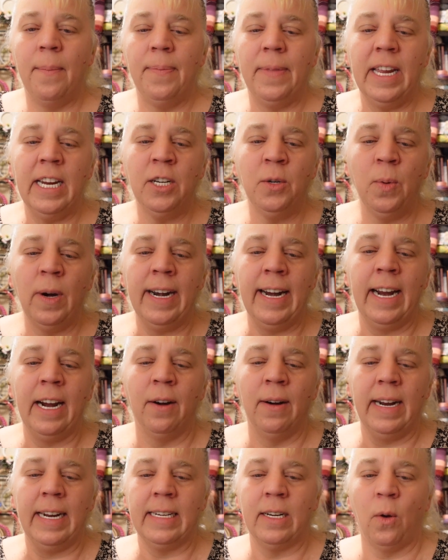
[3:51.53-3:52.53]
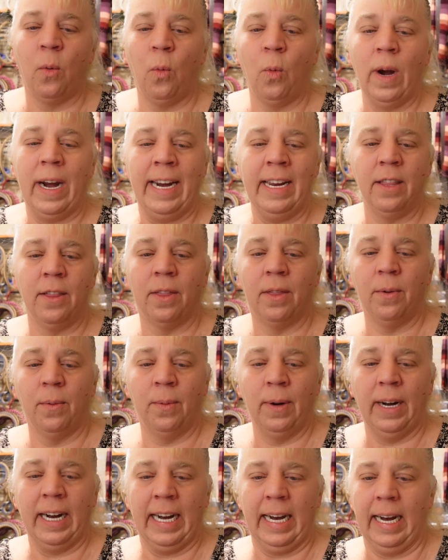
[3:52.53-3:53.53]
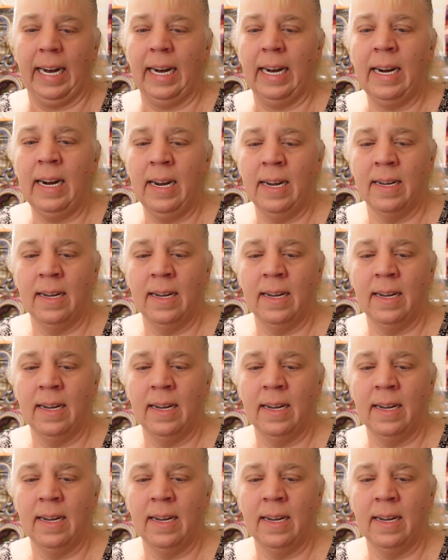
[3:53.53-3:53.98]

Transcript: This one here is a weight 3.